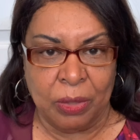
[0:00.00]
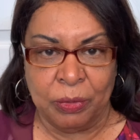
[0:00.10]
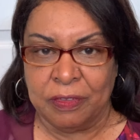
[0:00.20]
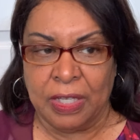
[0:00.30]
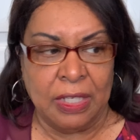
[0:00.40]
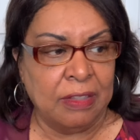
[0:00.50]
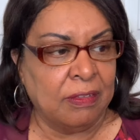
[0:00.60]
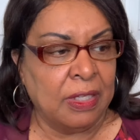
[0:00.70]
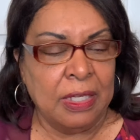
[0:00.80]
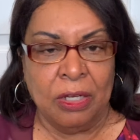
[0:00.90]
It would tell us
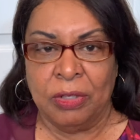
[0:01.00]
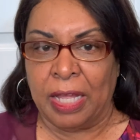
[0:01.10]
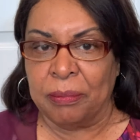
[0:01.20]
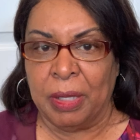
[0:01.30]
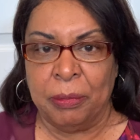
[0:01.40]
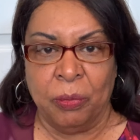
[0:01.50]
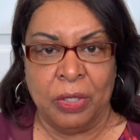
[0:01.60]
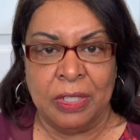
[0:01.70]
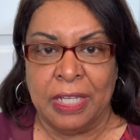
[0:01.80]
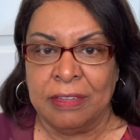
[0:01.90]
like maybe where
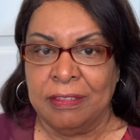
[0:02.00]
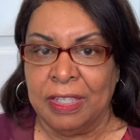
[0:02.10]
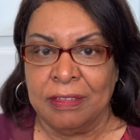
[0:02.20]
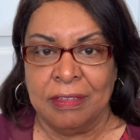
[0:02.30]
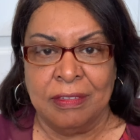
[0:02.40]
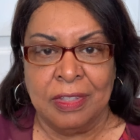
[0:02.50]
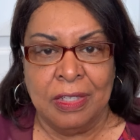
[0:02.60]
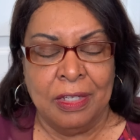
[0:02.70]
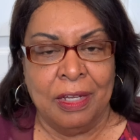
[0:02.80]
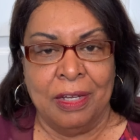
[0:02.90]
the next Texas
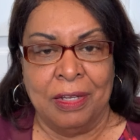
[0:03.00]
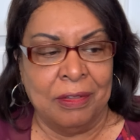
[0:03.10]
uh,